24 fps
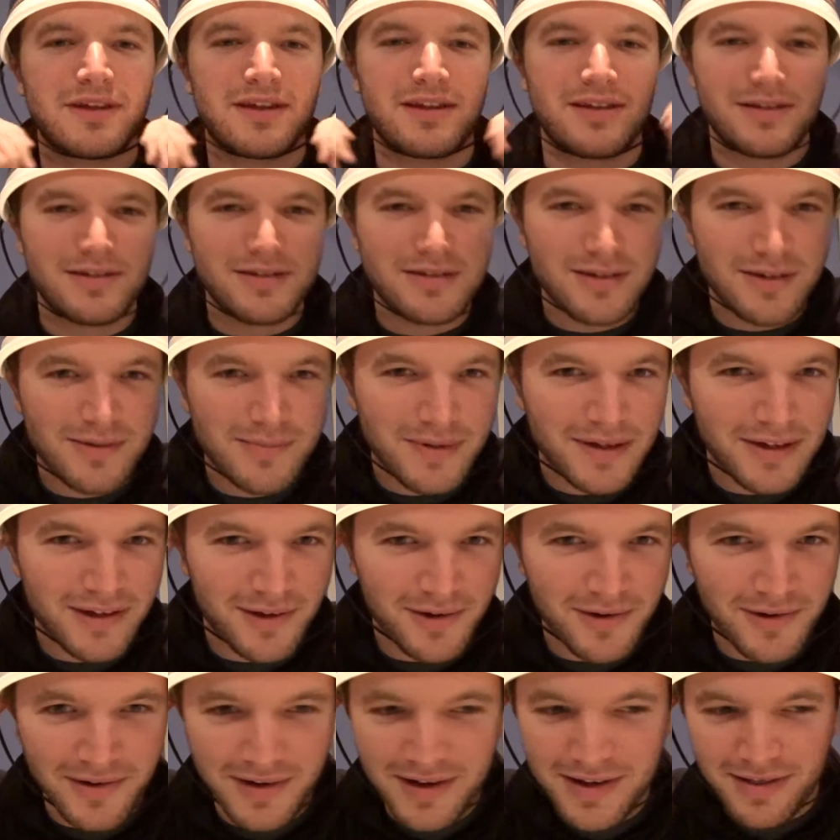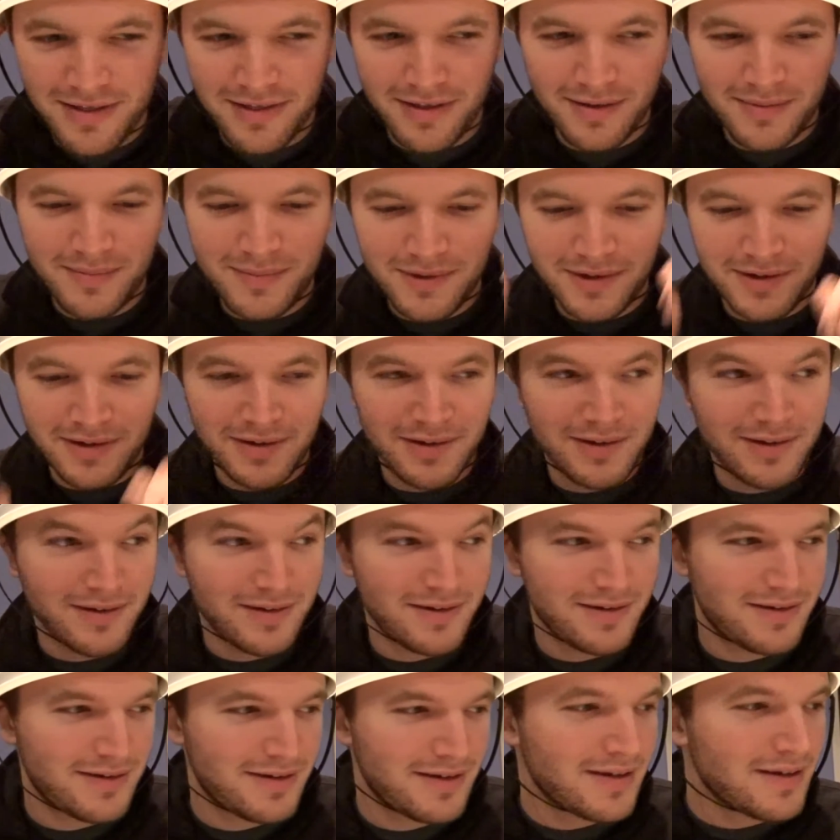This is gonna make a great thumbnail.
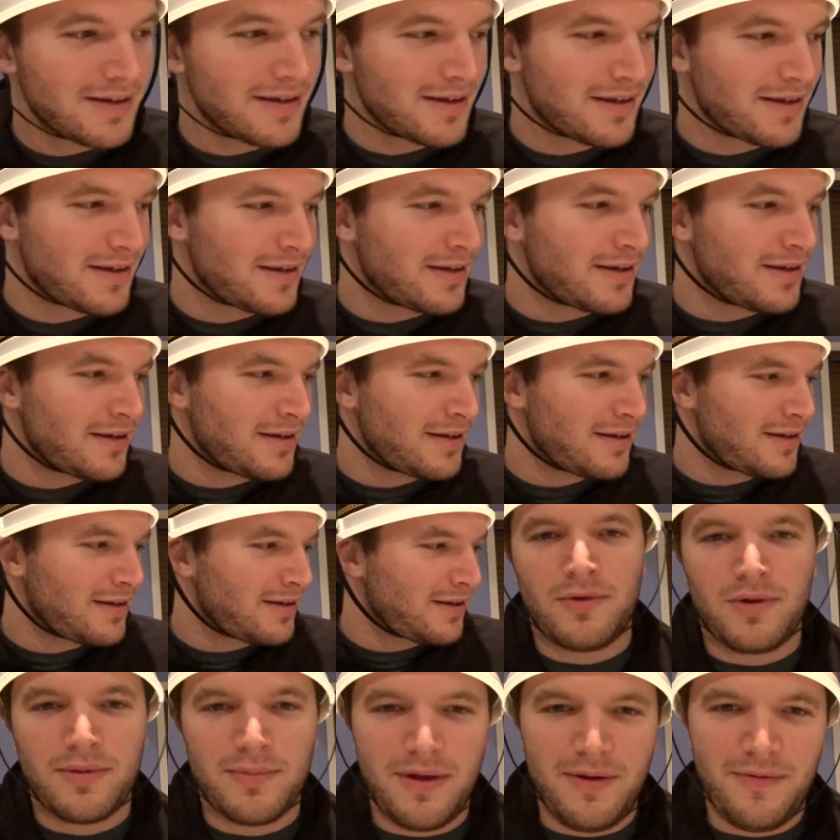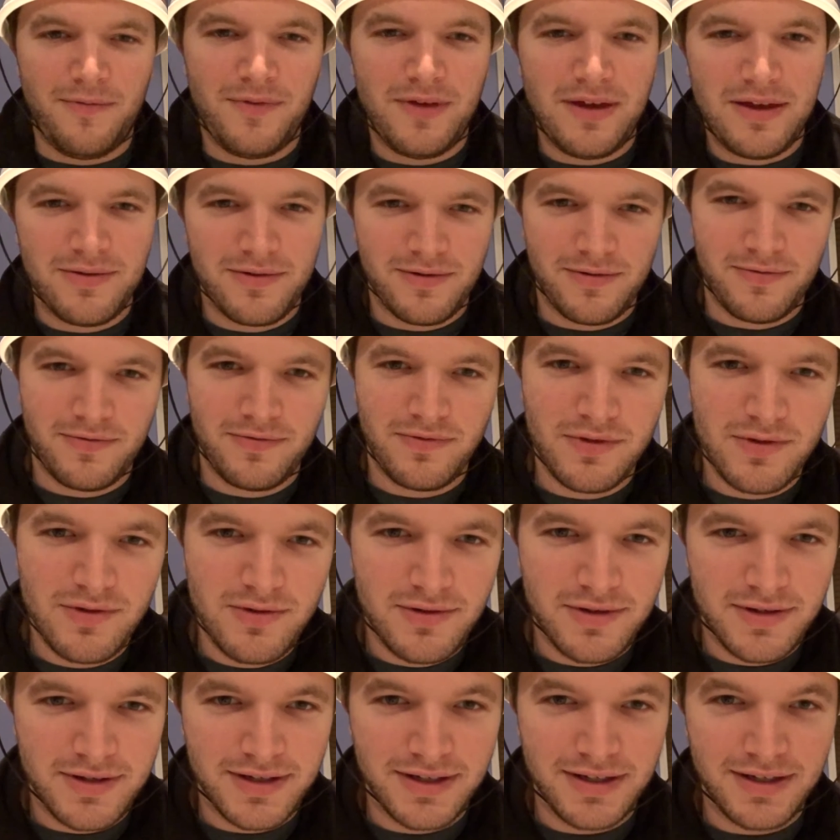One of my favorite
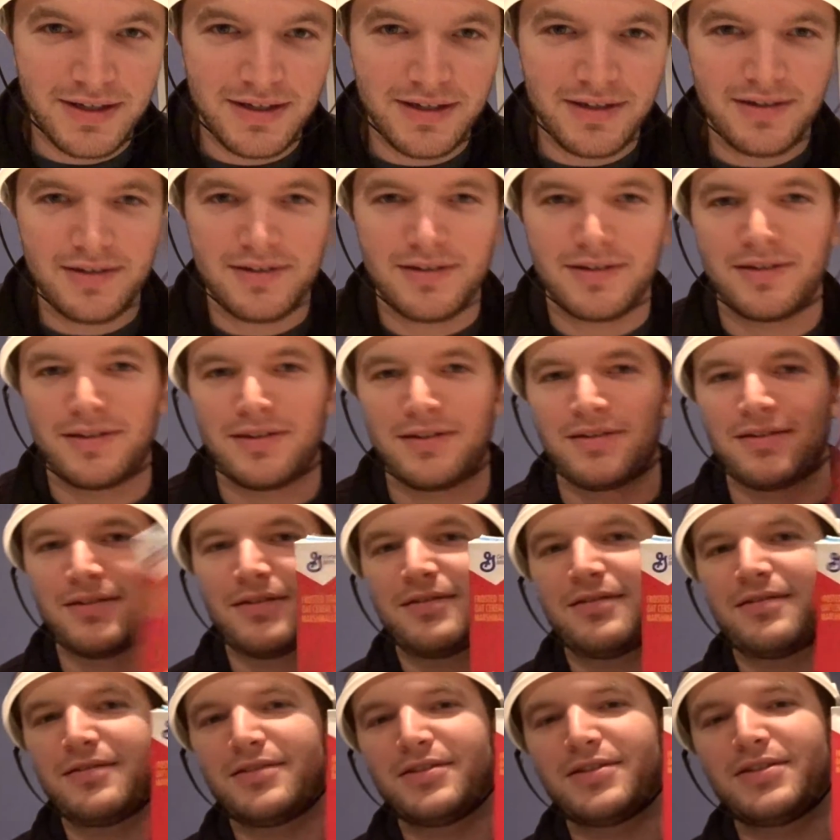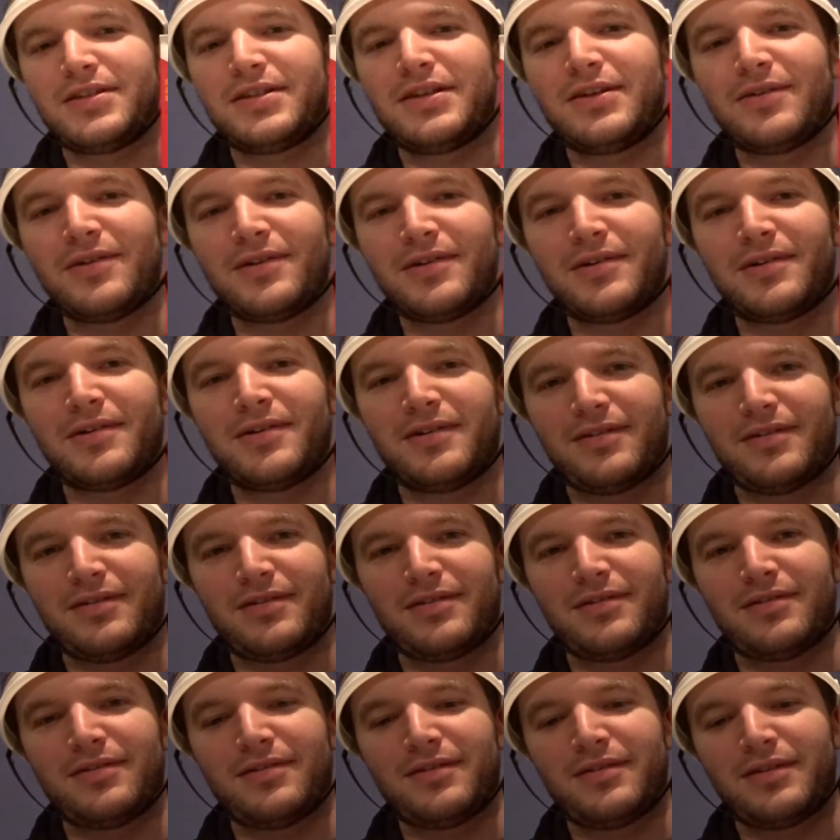foods to eat, cereal.
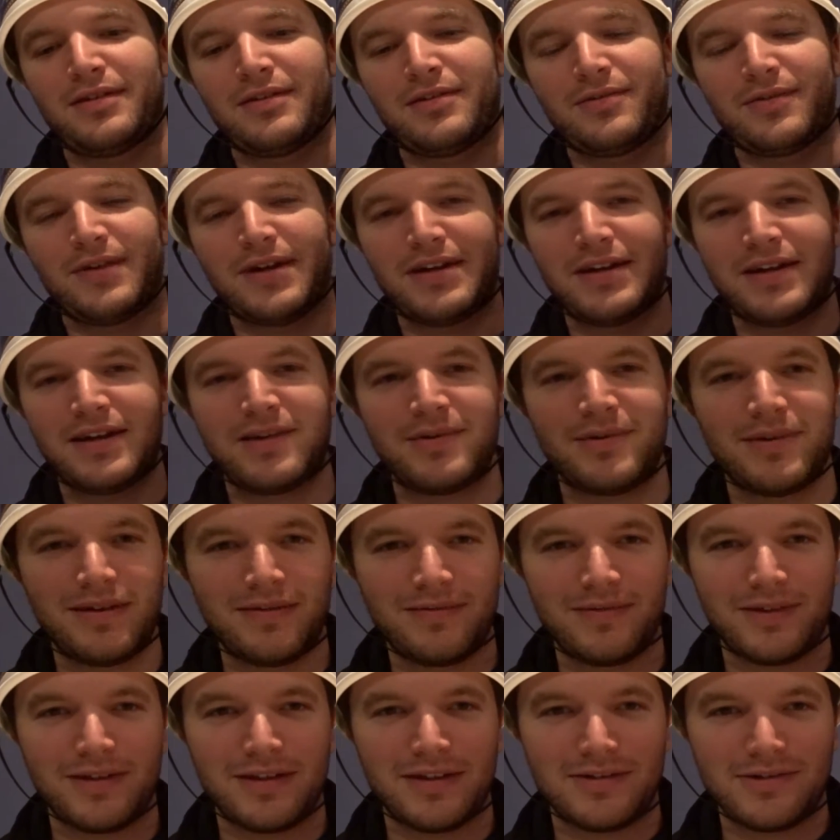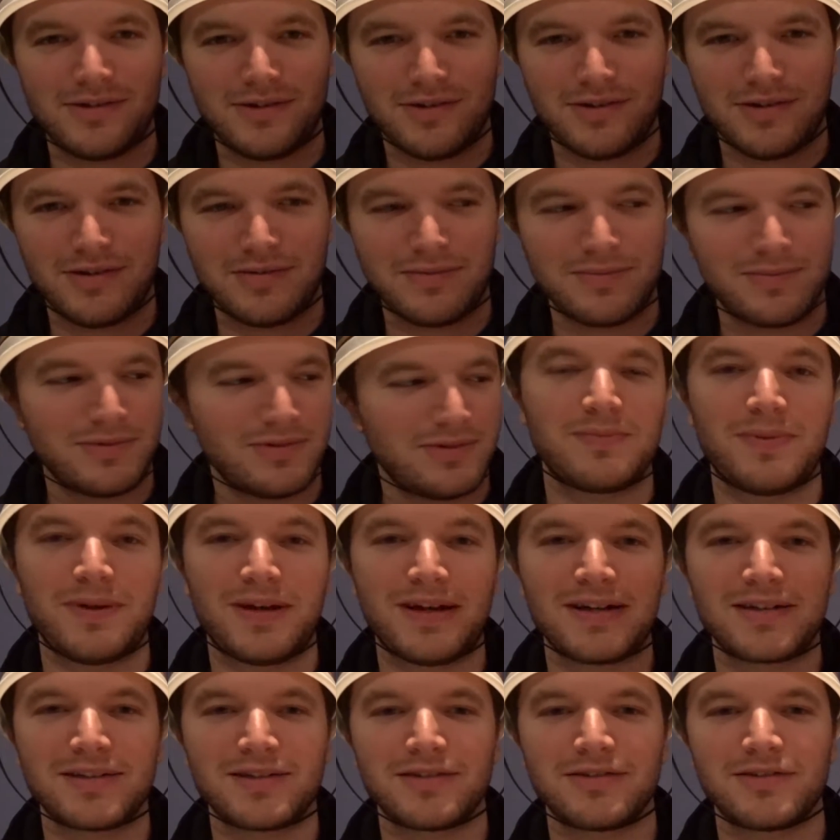Right now we have Lucky Charms. The
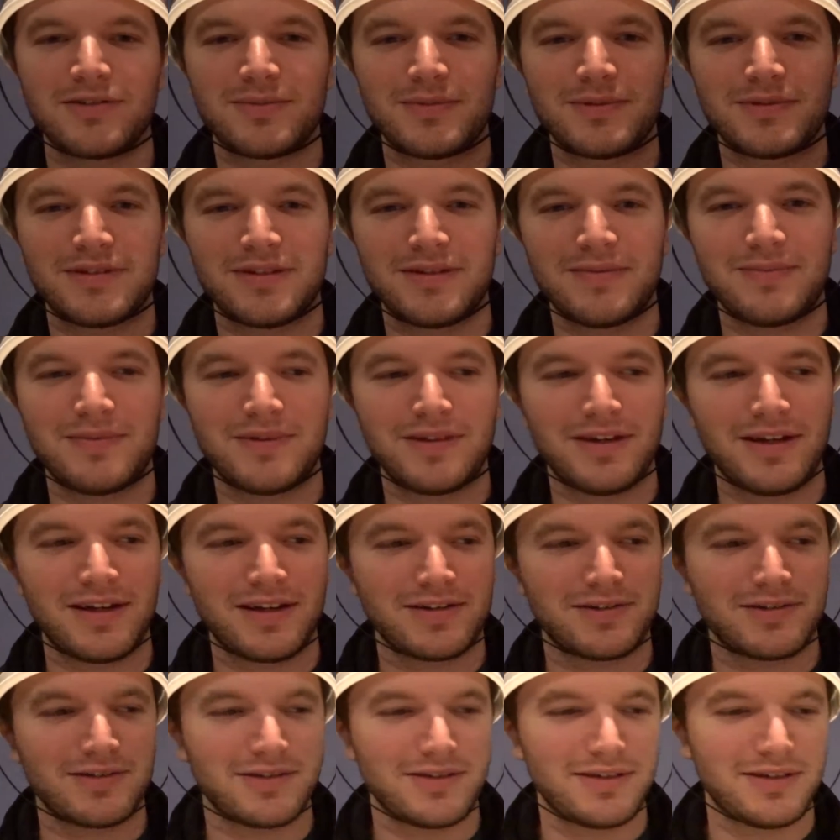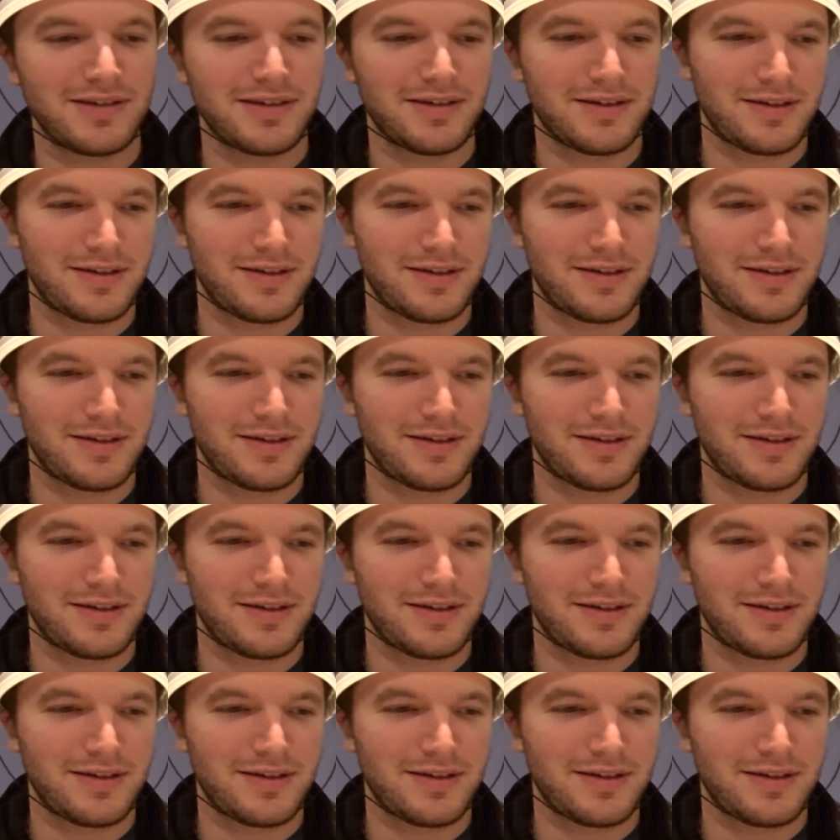box is almost empty actually.